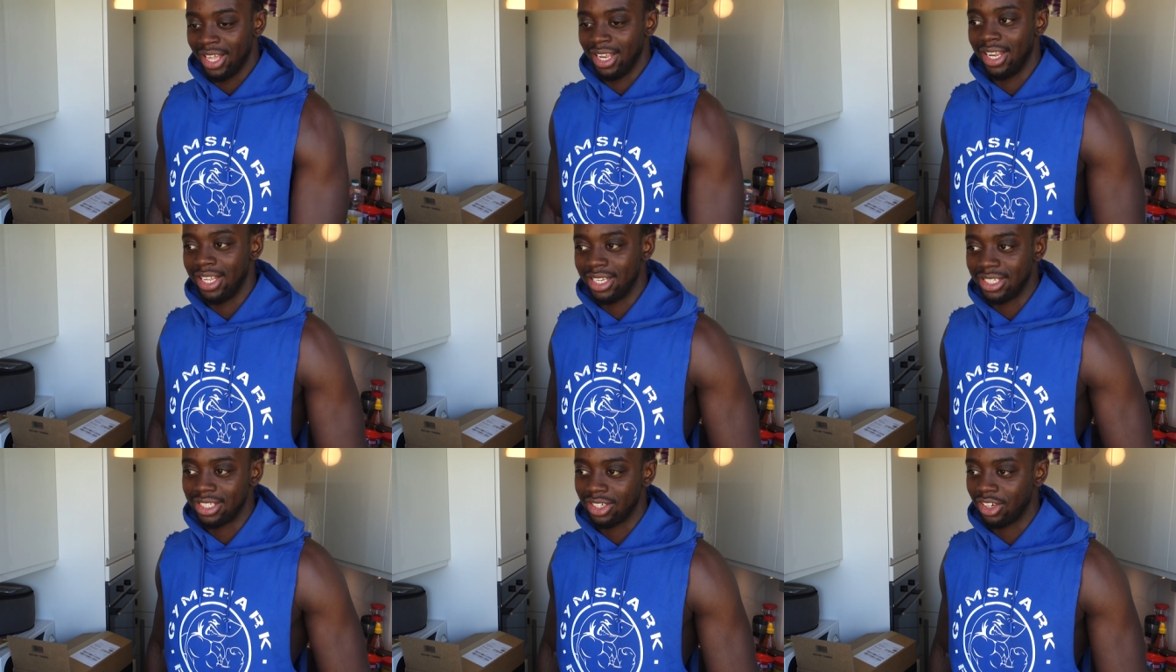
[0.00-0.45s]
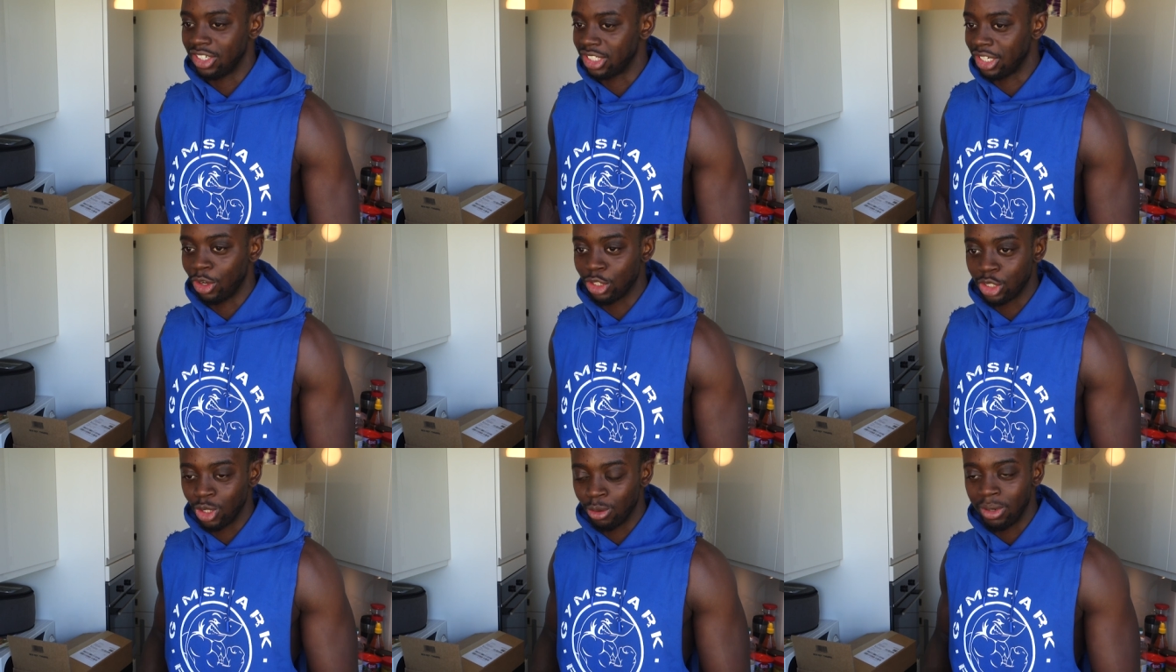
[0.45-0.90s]
It's because
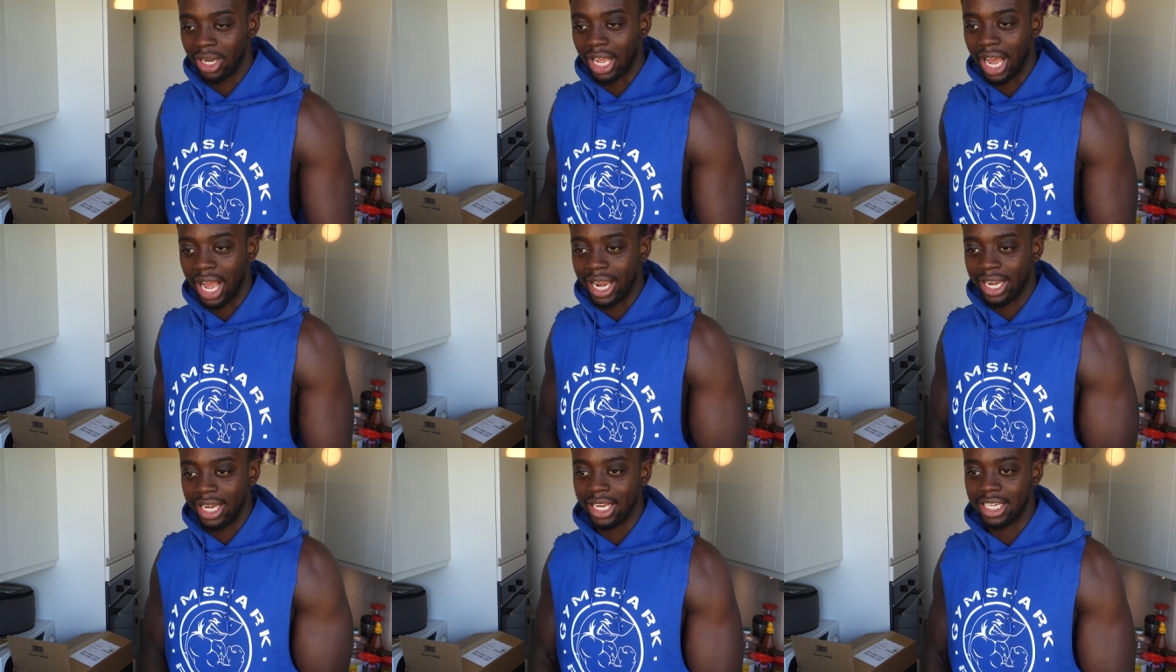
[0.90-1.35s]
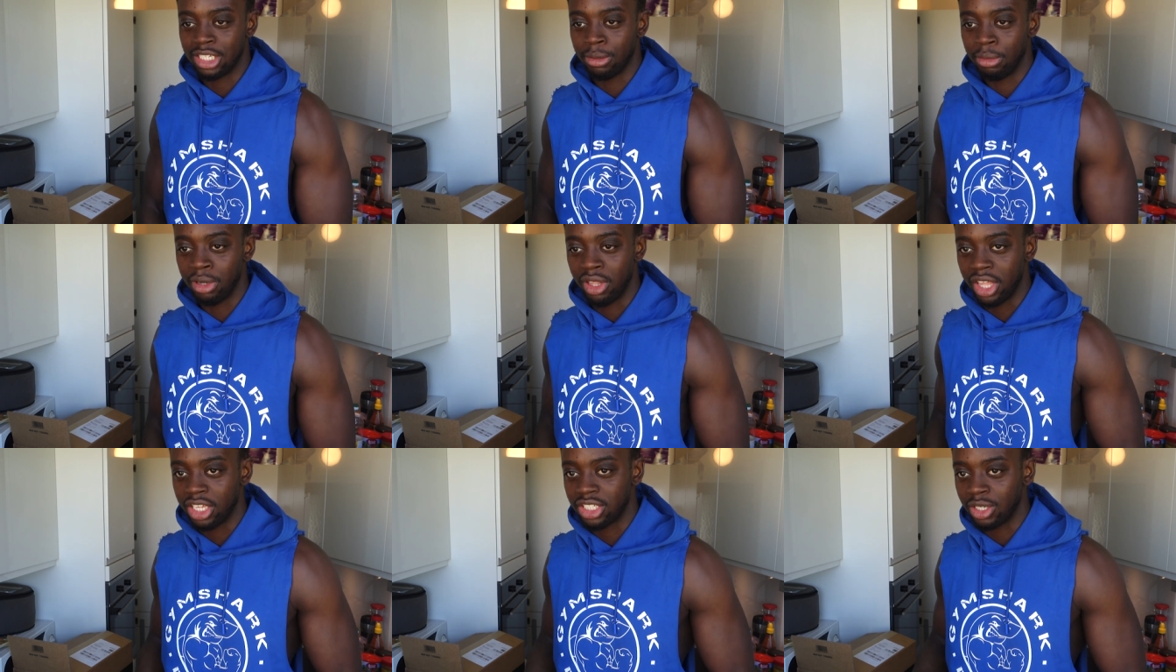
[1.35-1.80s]
I've got so many ideas, so
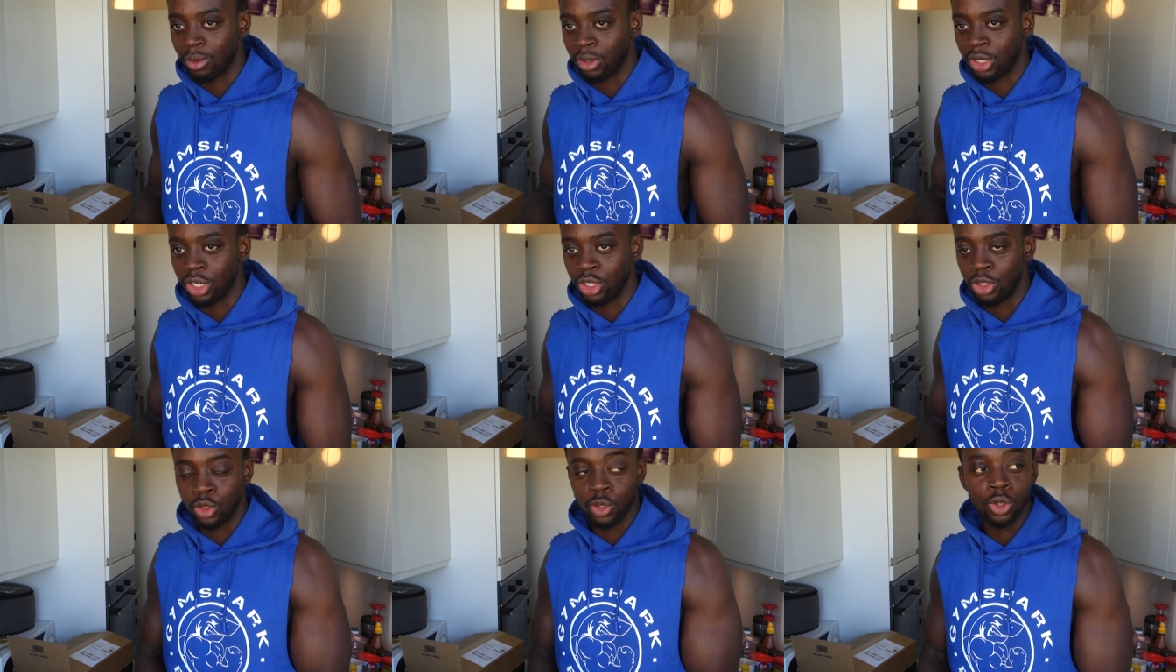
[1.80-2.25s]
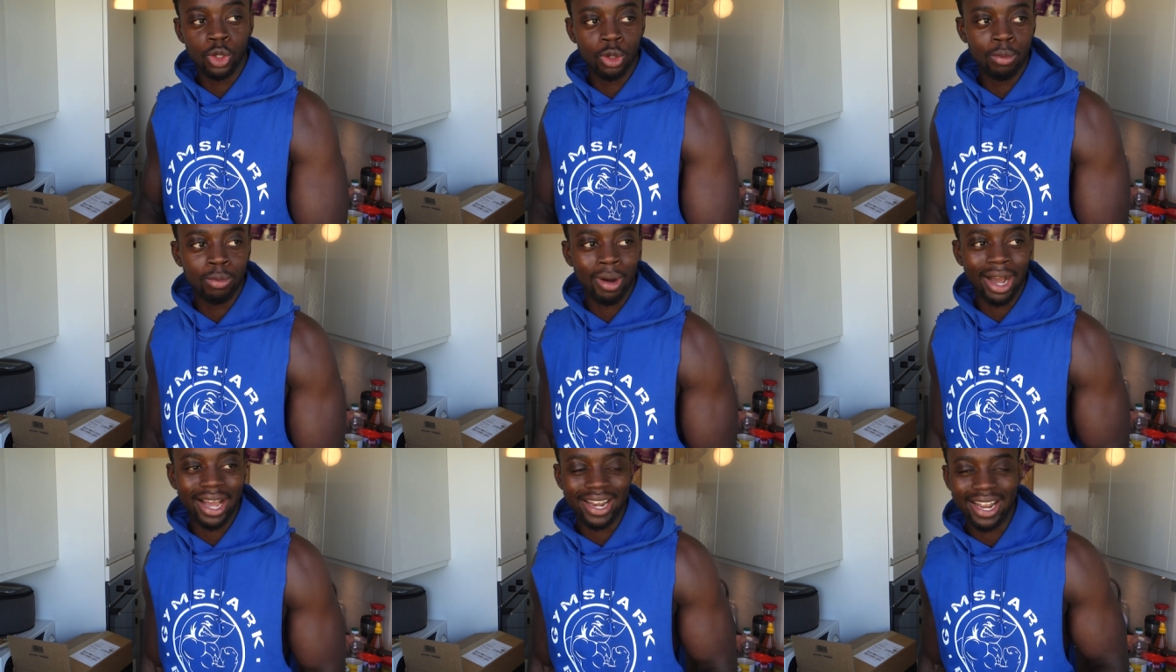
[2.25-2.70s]
many things I want to
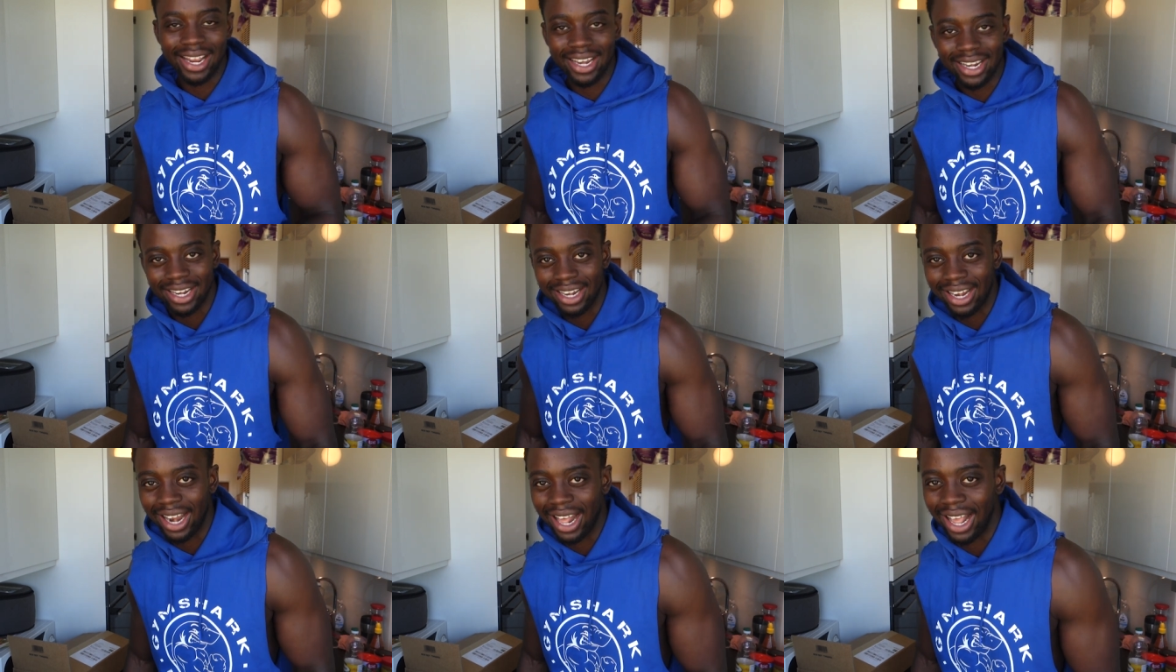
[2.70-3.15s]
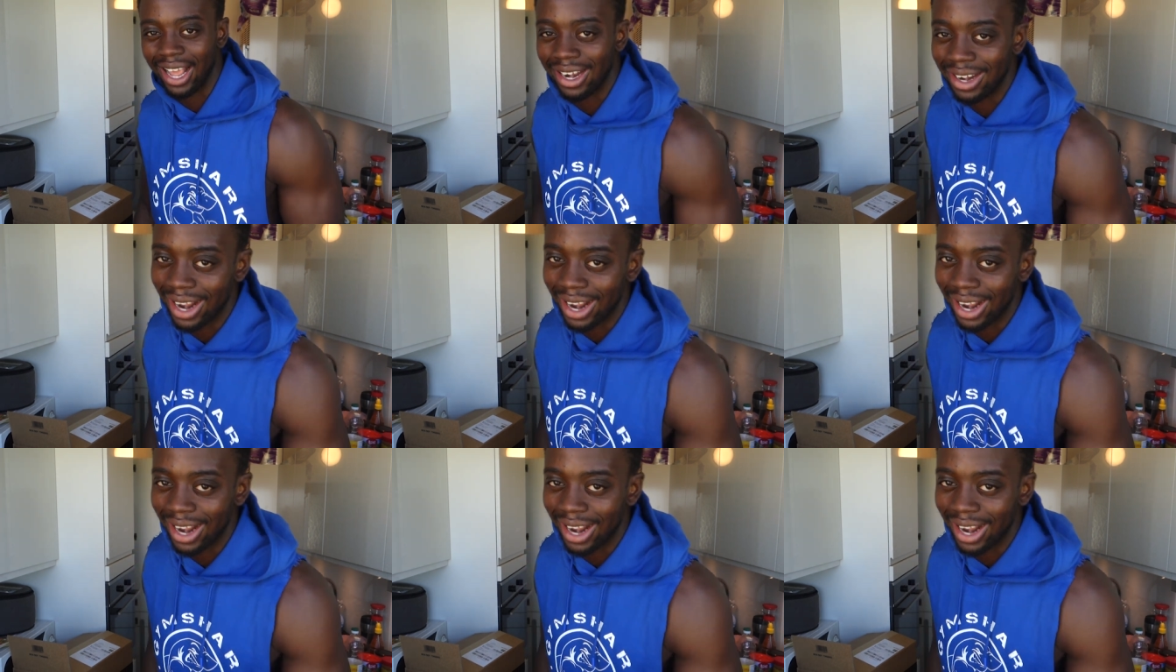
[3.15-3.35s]
do, but at the end of the day,